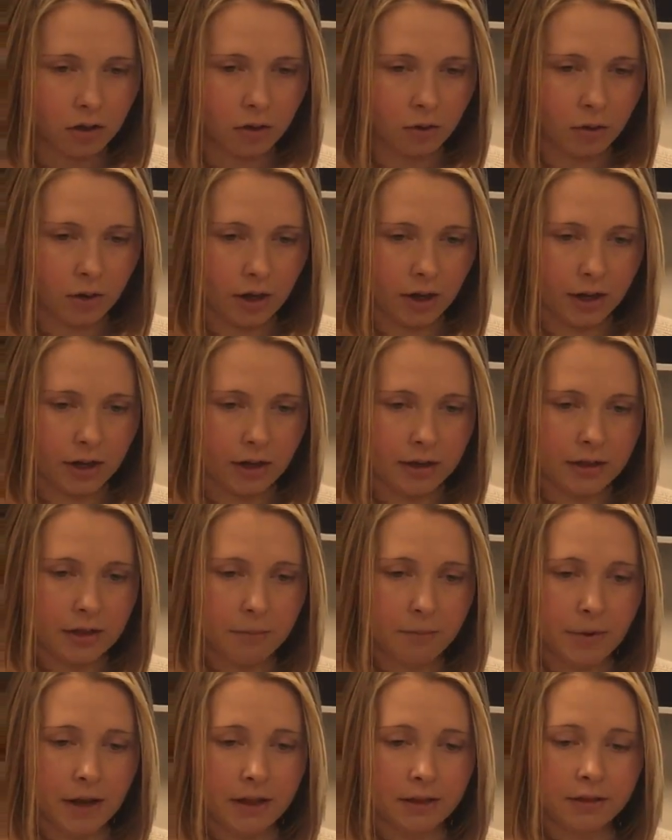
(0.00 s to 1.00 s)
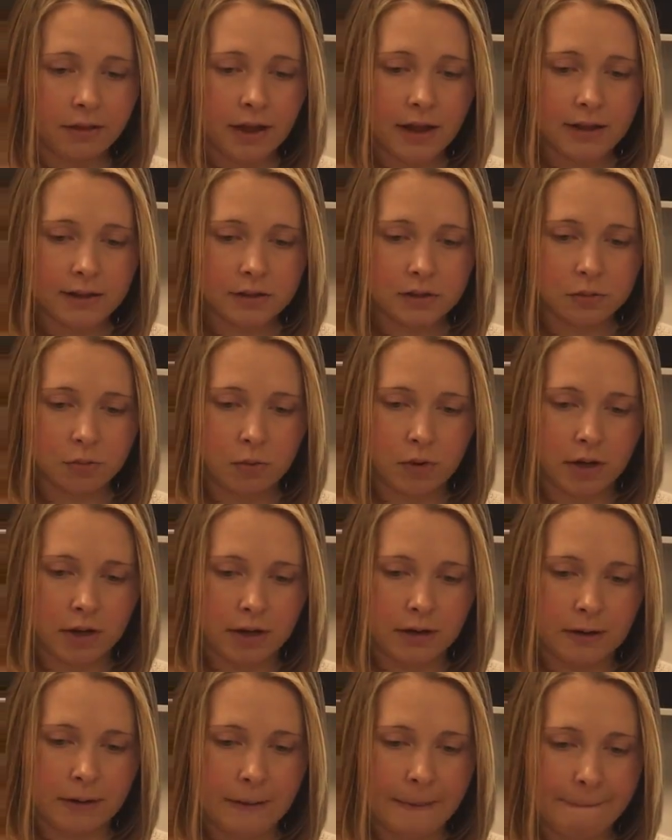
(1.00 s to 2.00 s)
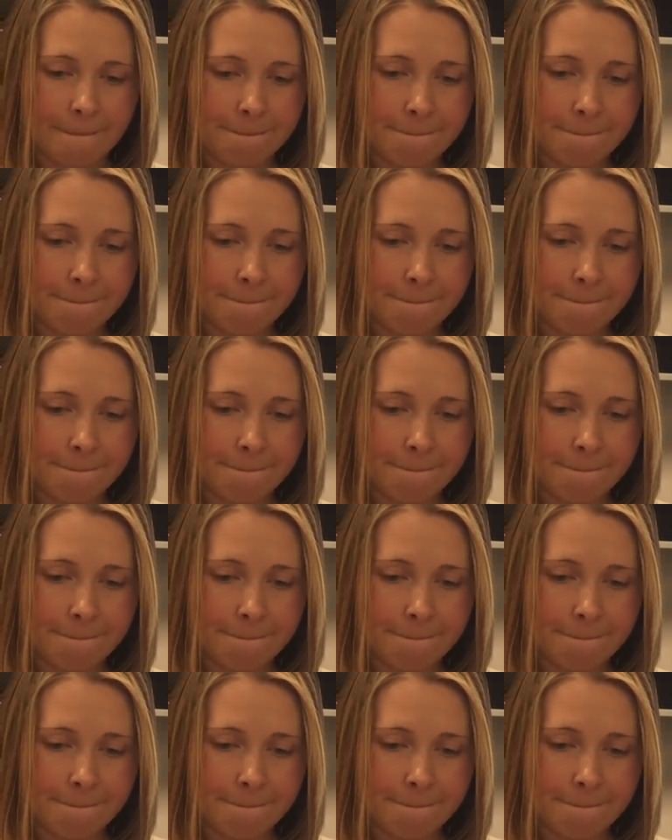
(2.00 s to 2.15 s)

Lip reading: Okay, and then my last one